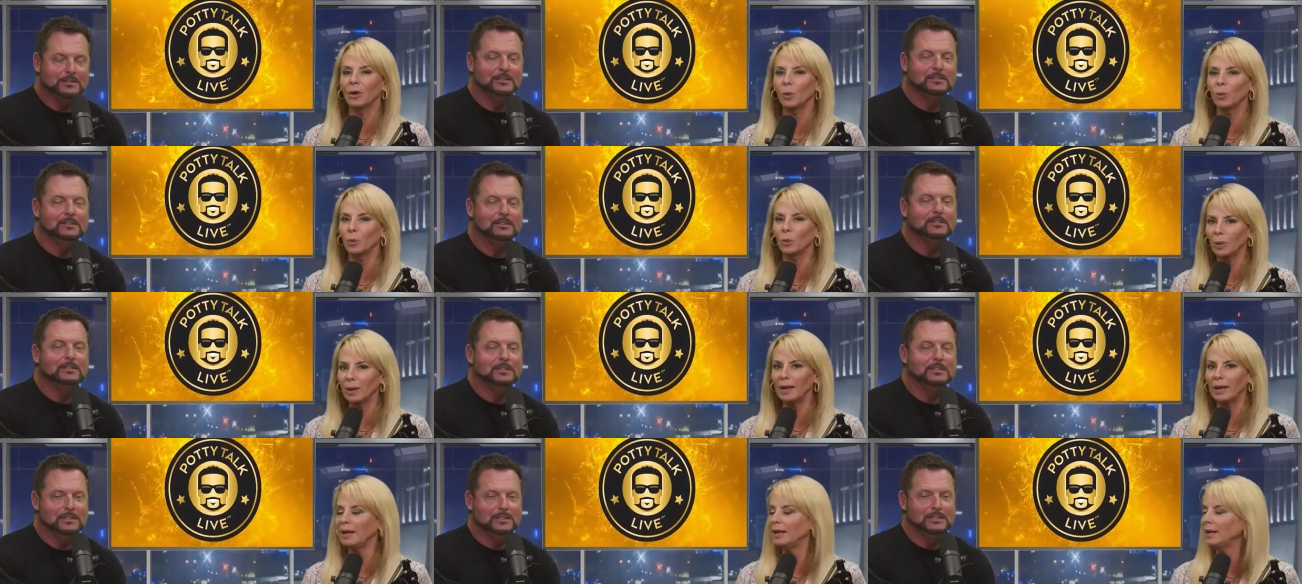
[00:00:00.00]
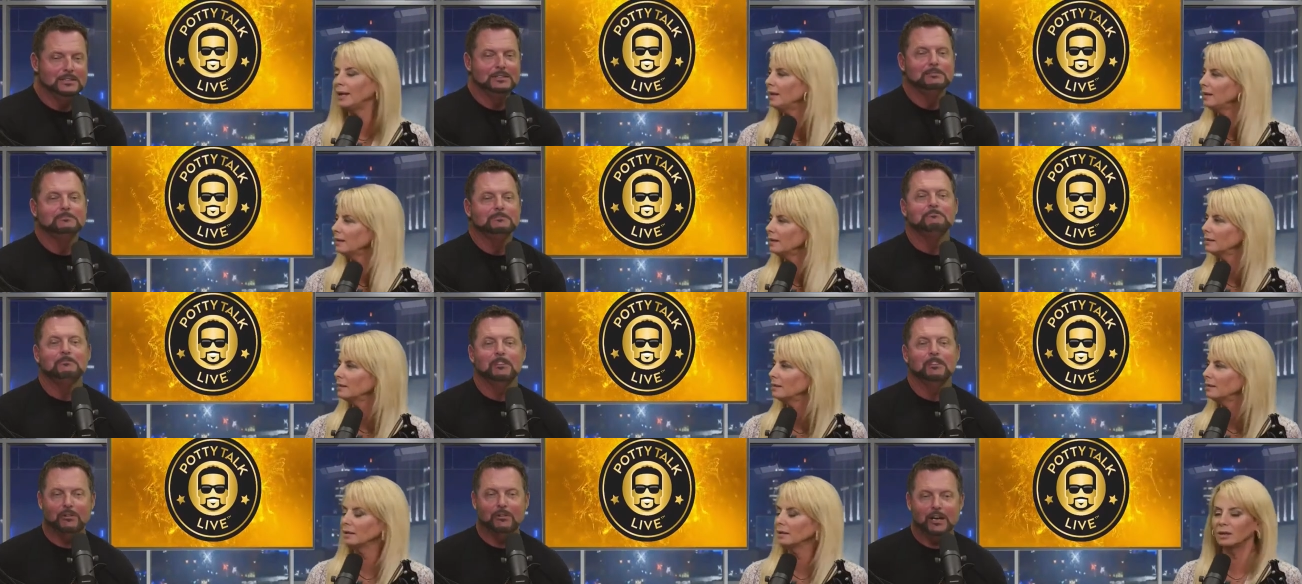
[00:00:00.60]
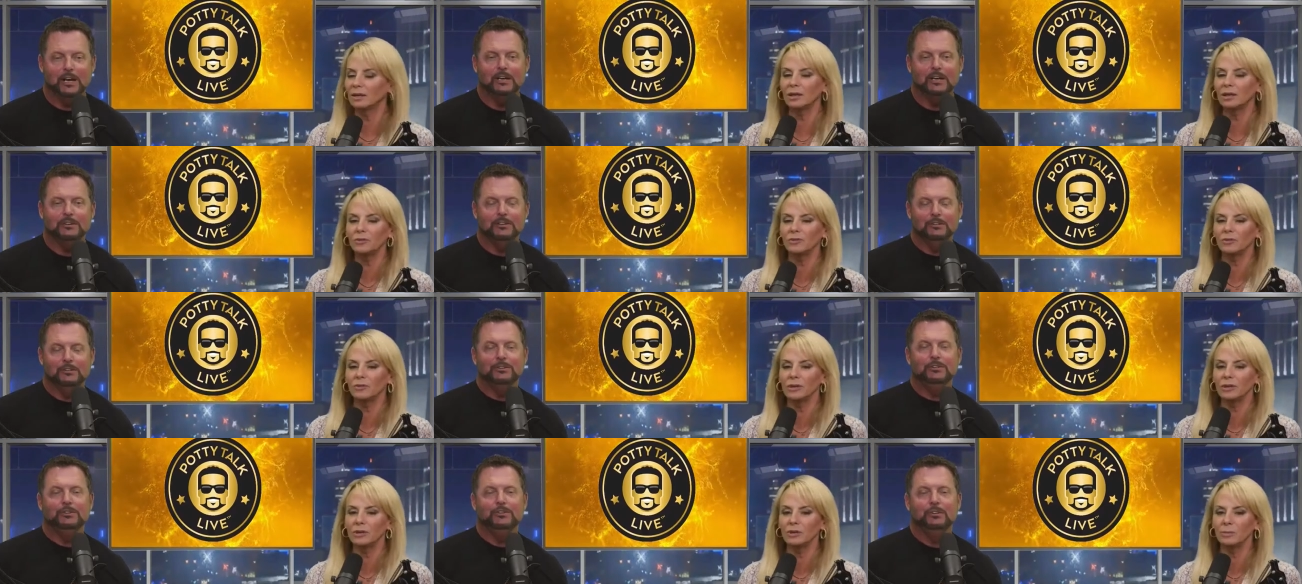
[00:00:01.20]
Speaker 1: ring. All right. Good, Good
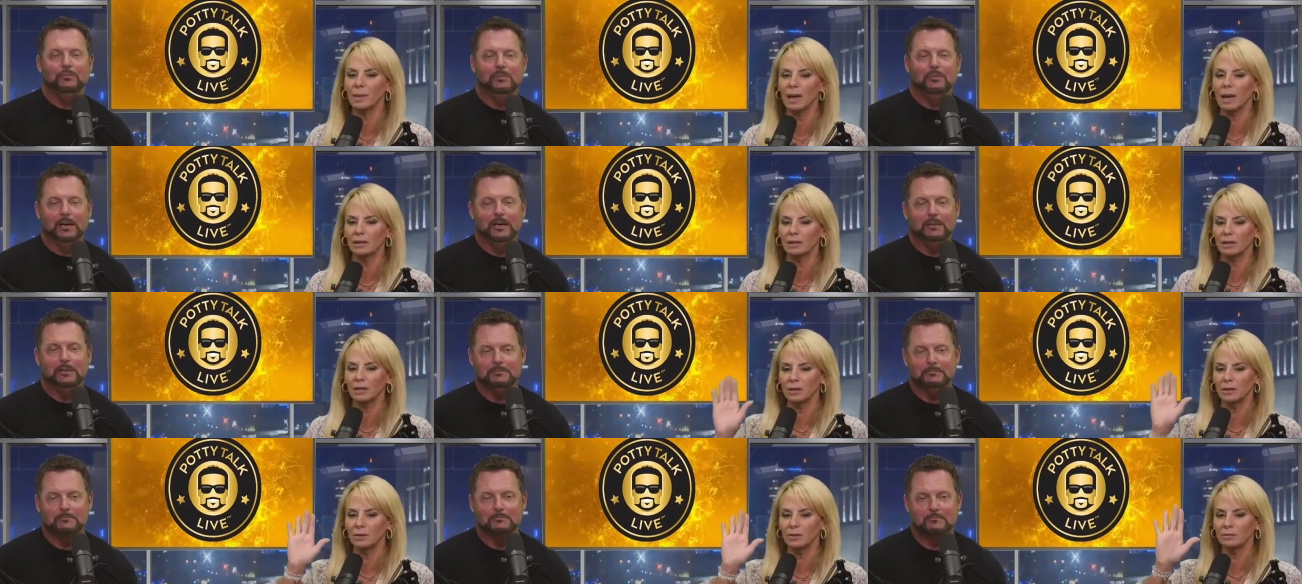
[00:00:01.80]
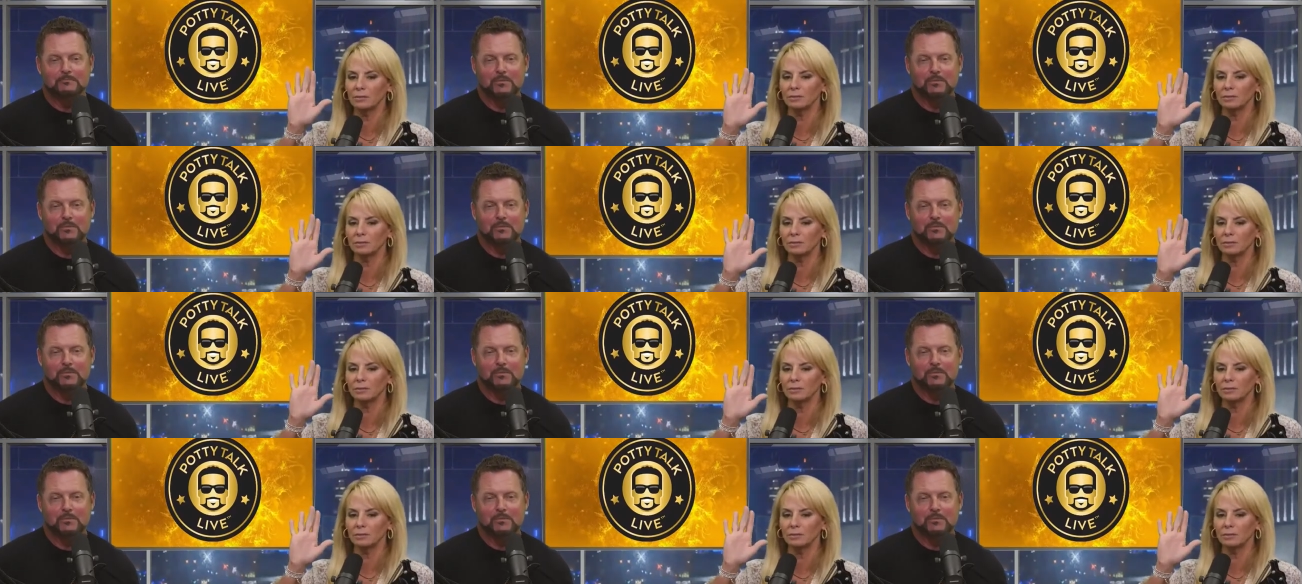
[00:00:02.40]
for, you, man.